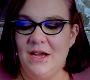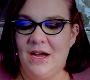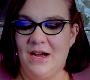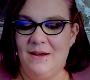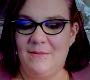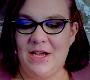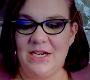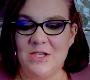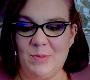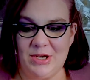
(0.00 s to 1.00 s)
And
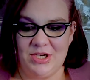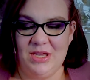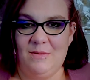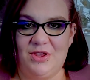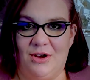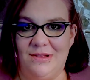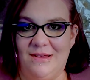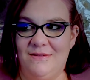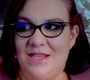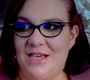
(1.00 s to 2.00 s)
especially with all
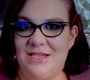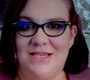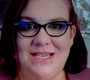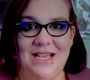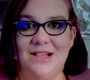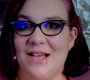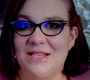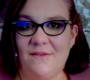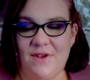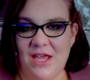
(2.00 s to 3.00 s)
of the
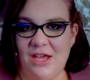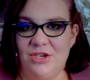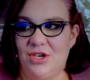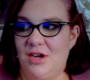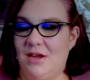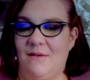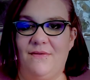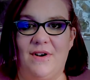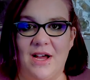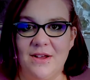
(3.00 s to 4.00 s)
declassification of
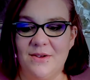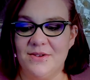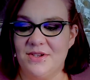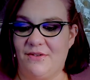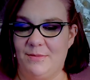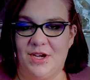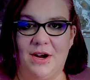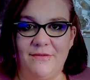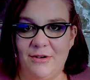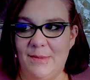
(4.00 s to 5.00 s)
files from the
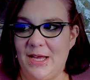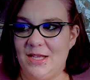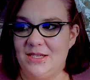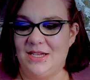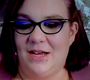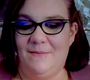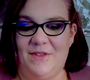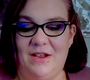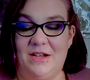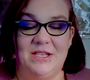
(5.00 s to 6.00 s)
government that
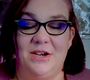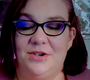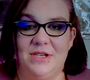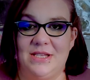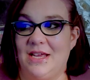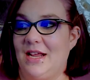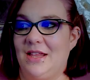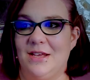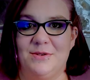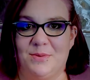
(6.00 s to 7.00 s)
essentially said
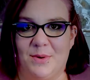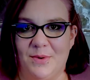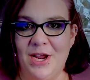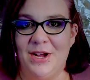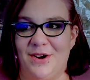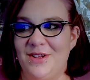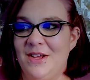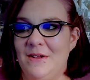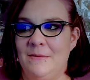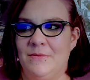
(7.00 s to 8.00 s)
aliens were real,
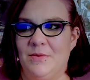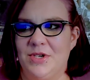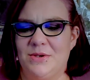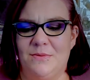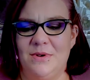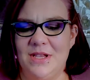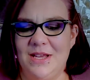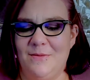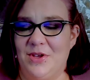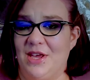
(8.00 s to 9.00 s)
which
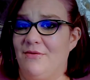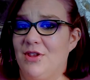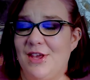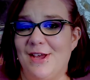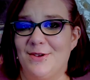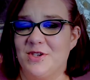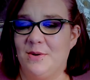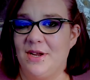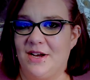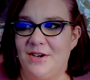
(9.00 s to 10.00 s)
really, with everything else
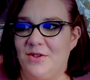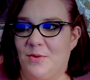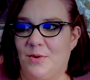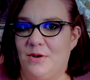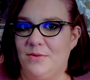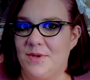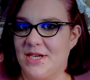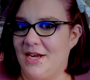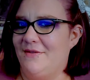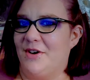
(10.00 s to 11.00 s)
going on in the world, was
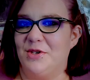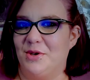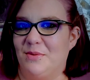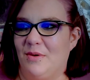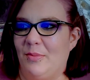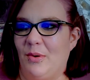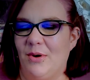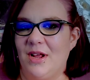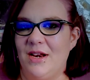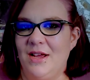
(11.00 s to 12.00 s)
kind of
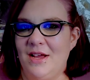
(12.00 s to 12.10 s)
underreported.